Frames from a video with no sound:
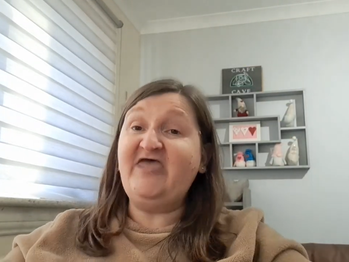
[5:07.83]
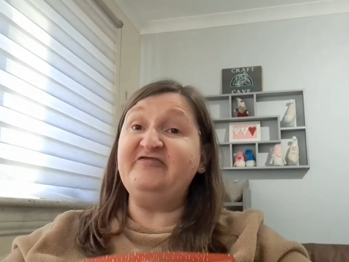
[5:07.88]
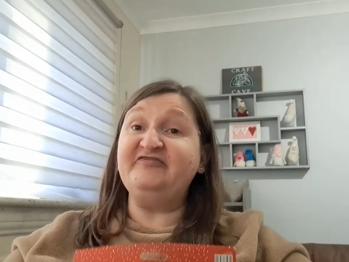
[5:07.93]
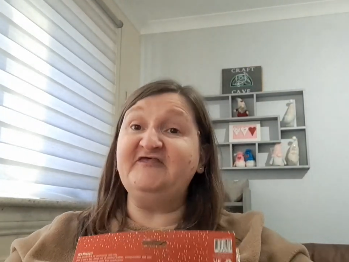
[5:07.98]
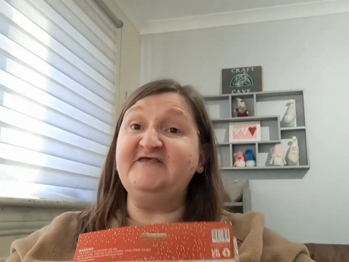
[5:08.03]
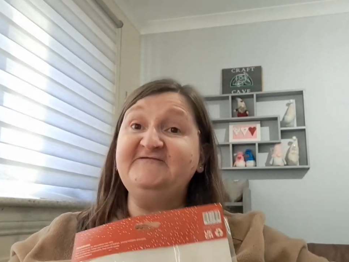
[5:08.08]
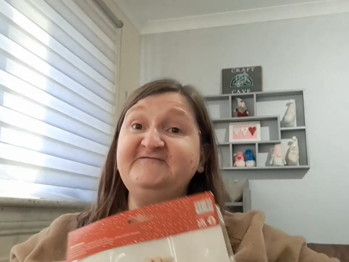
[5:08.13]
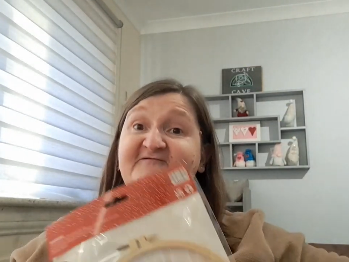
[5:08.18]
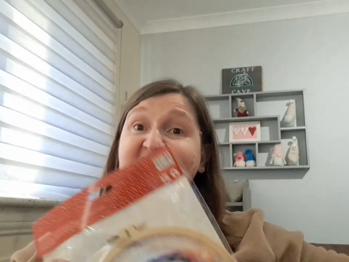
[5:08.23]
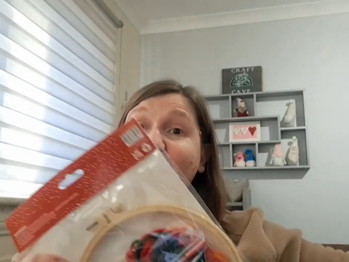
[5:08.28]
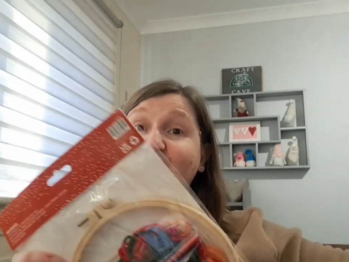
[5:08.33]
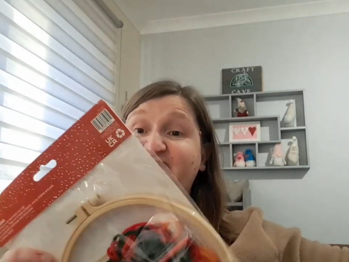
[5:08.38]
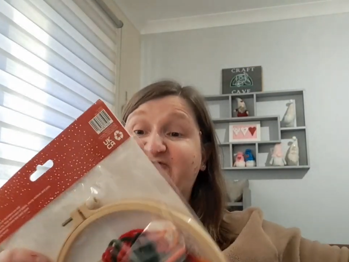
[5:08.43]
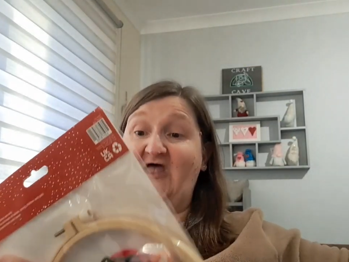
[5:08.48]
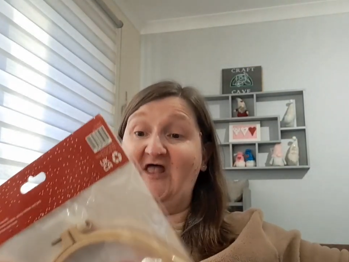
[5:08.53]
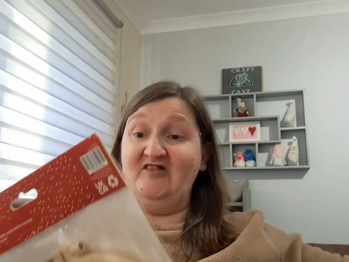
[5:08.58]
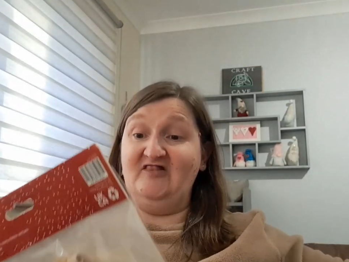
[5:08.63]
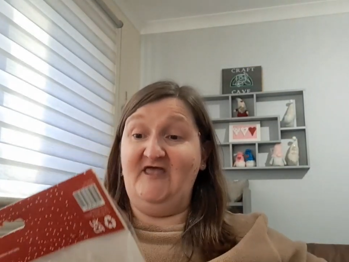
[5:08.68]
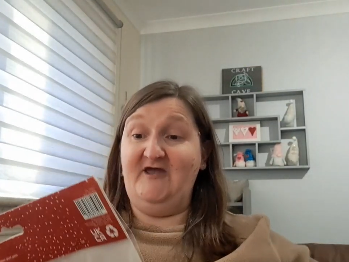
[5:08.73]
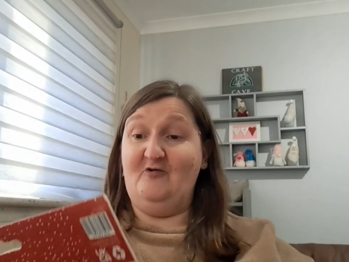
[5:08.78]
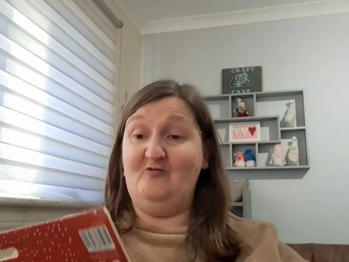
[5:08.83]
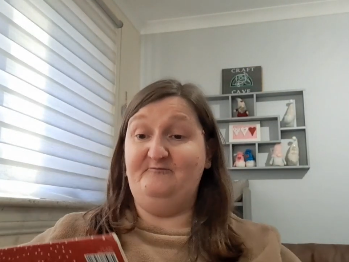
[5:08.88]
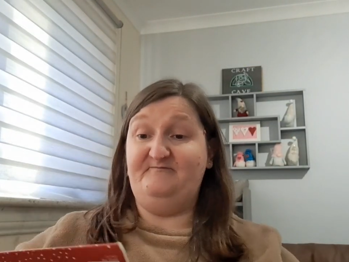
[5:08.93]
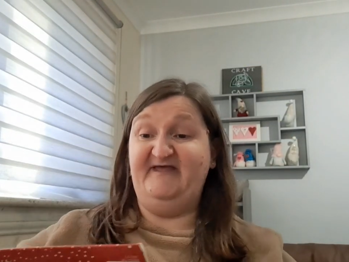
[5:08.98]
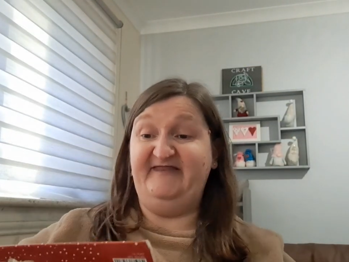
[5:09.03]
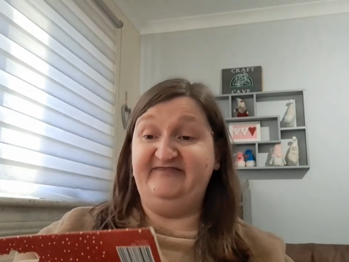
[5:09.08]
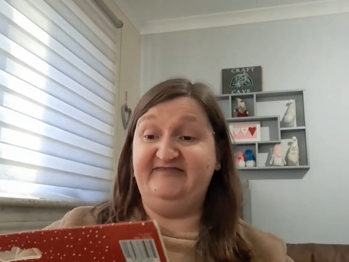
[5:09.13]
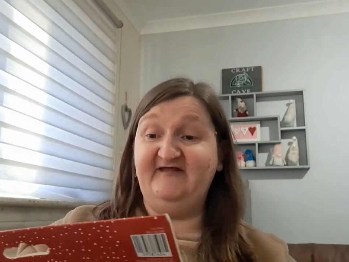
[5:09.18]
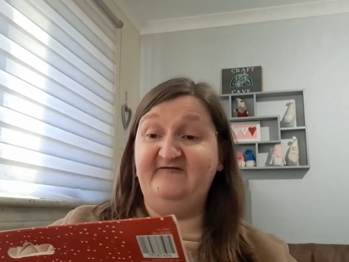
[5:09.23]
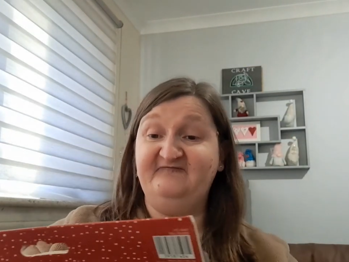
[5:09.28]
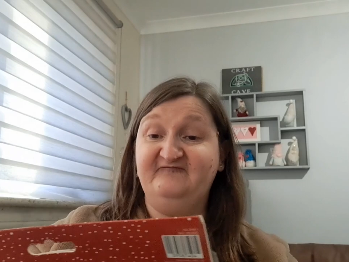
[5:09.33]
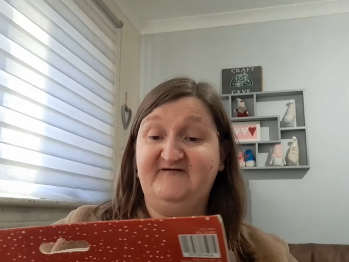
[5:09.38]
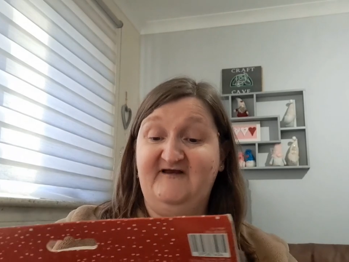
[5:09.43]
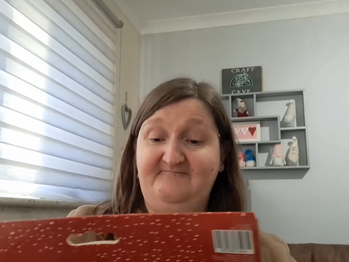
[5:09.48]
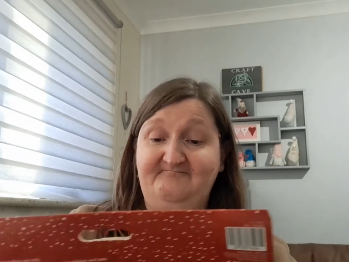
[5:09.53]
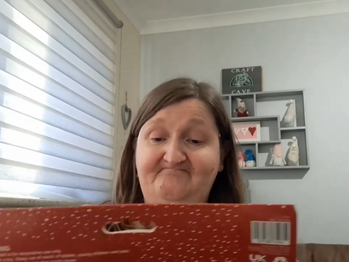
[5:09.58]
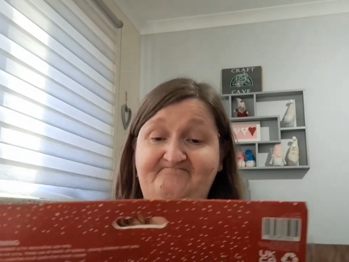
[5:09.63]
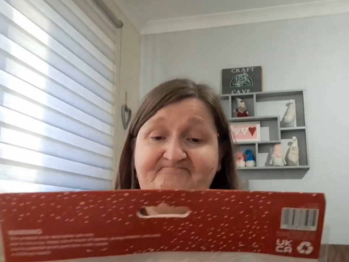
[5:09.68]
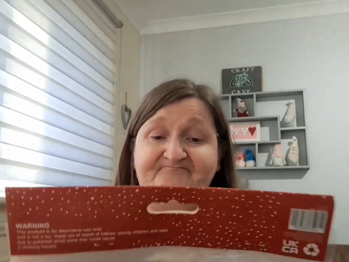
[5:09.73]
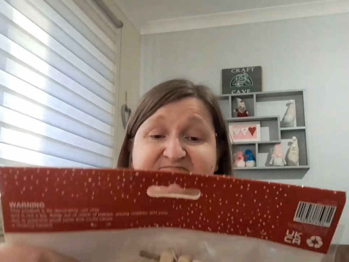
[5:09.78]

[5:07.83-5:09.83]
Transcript: this looked a little bit different.